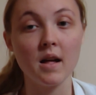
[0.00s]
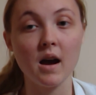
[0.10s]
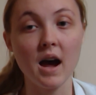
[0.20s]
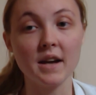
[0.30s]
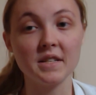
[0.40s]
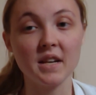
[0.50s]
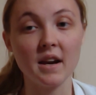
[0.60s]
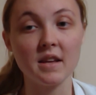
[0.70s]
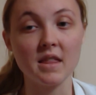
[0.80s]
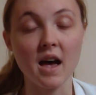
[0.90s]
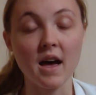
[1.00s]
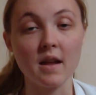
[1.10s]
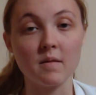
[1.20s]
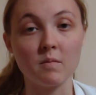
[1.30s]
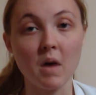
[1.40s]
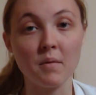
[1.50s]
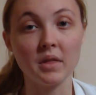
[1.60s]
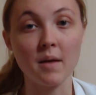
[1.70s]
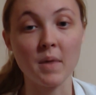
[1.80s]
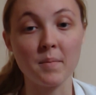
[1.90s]
I decided that I would
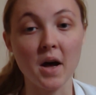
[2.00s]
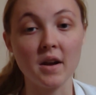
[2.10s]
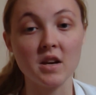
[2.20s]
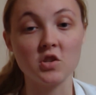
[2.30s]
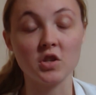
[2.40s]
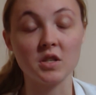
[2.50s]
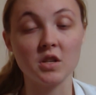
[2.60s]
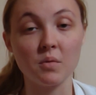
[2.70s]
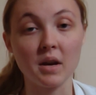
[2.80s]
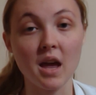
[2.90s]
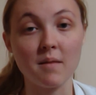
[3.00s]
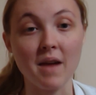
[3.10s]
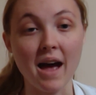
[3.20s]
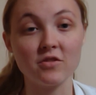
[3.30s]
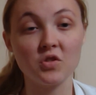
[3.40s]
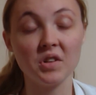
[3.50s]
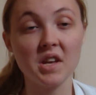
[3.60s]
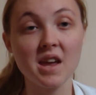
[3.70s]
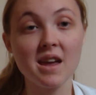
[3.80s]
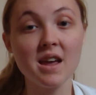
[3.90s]
let my body just do what came
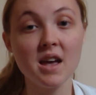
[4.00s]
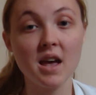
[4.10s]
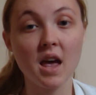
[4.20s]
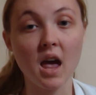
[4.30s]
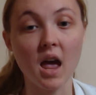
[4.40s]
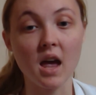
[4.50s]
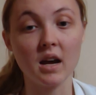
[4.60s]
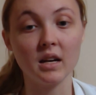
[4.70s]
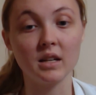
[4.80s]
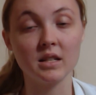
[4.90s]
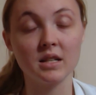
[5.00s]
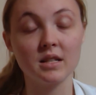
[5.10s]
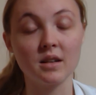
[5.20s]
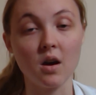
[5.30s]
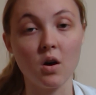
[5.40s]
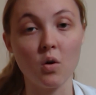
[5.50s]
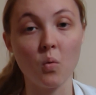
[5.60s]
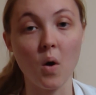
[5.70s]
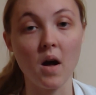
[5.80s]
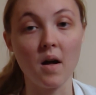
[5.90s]
naturally. And
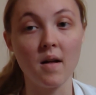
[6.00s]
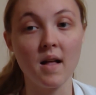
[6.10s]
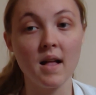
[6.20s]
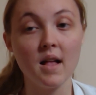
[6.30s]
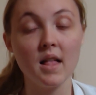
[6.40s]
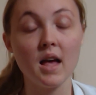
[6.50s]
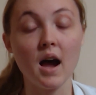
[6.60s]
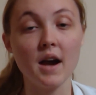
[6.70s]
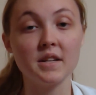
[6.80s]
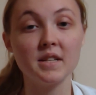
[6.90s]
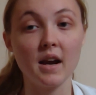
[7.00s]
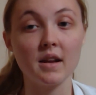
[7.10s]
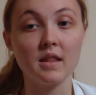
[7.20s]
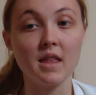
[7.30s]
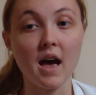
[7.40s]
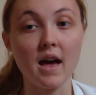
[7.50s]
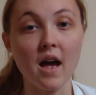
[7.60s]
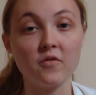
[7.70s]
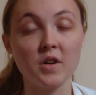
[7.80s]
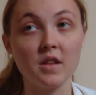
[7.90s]
so I decided that
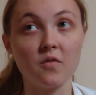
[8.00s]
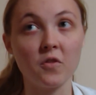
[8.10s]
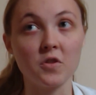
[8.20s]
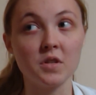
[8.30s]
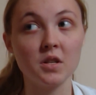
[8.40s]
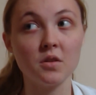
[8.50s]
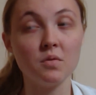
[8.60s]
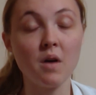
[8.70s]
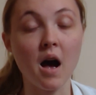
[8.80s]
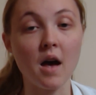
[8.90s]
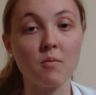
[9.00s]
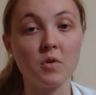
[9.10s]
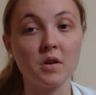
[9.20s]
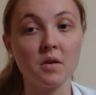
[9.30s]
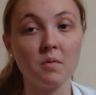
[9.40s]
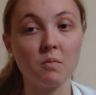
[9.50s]
after I had the first 2, I would